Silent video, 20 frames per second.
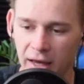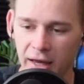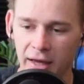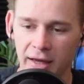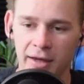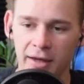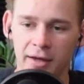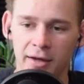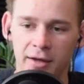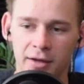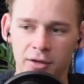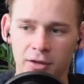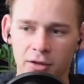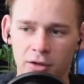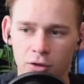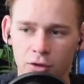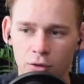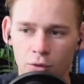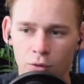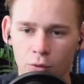and
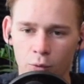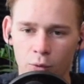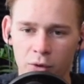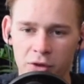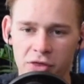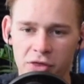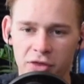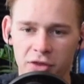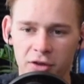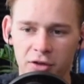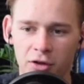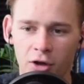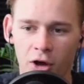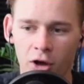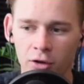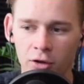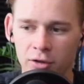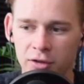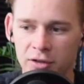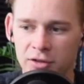with the
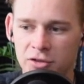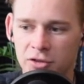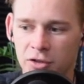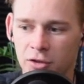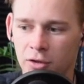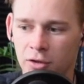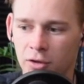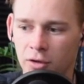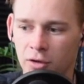knowledge